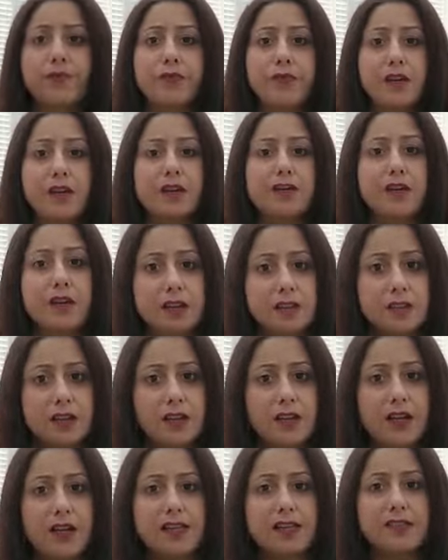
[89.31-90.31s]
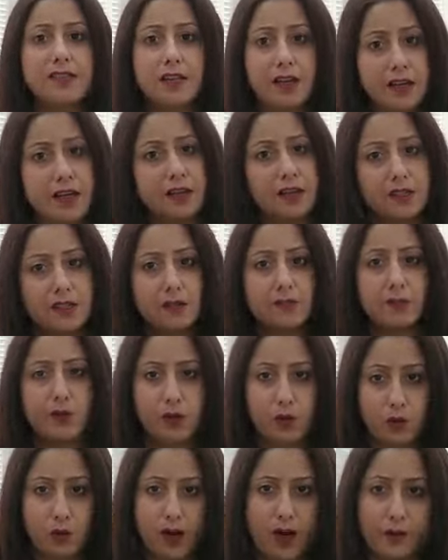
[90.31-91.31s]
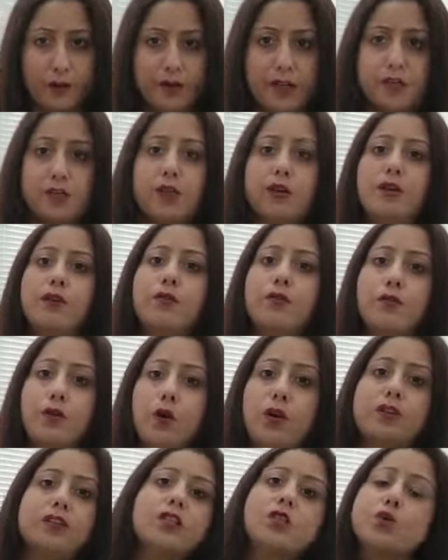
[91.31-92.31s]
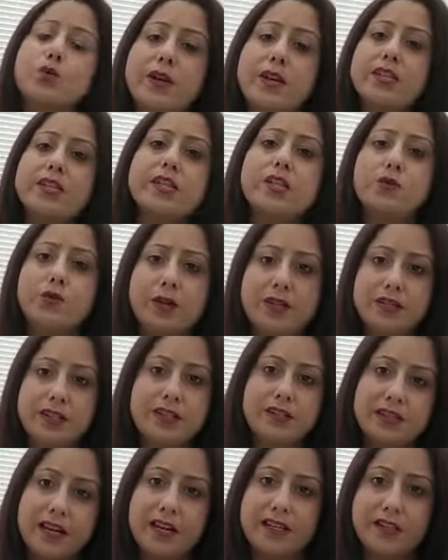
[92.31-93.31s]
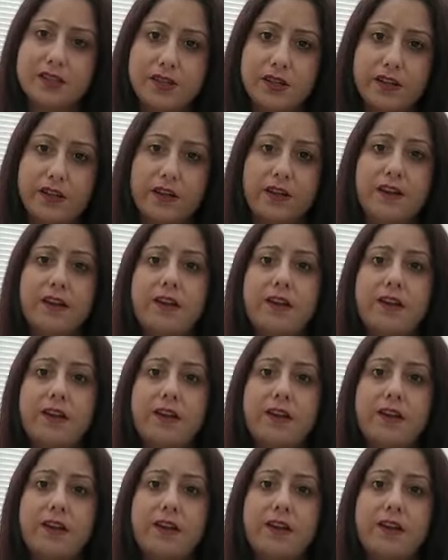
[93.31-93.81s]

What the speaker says: that underlines the income requirements for the 2020 tax year,